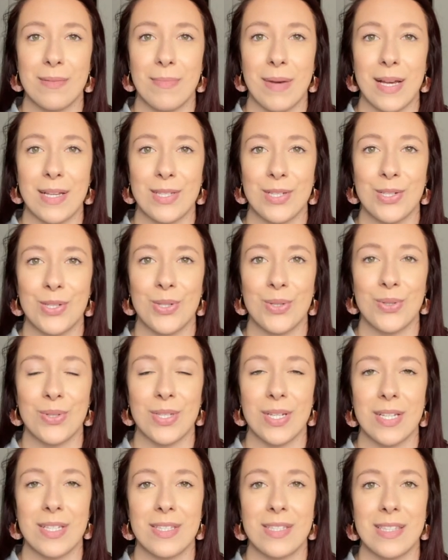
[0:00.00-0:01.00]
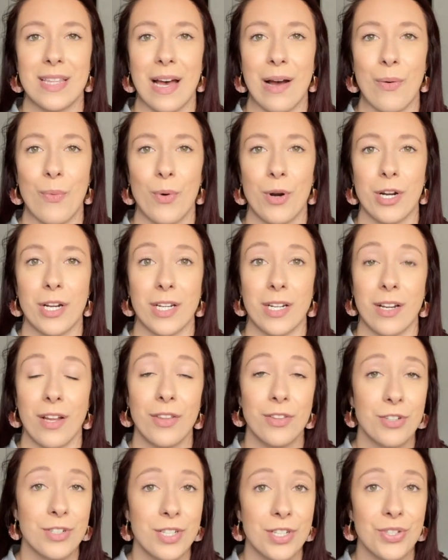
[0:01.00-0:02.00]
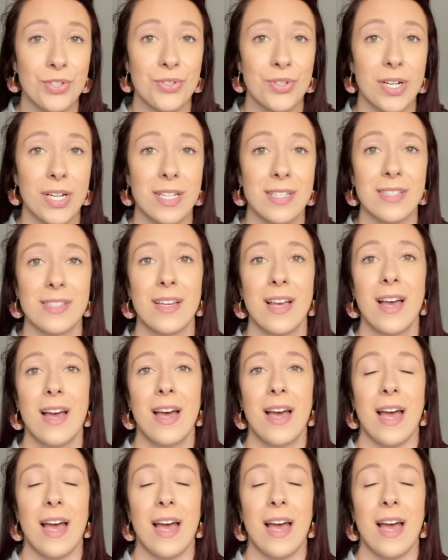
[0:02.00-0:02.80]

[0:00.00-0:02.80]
Massachusetts that work in other districts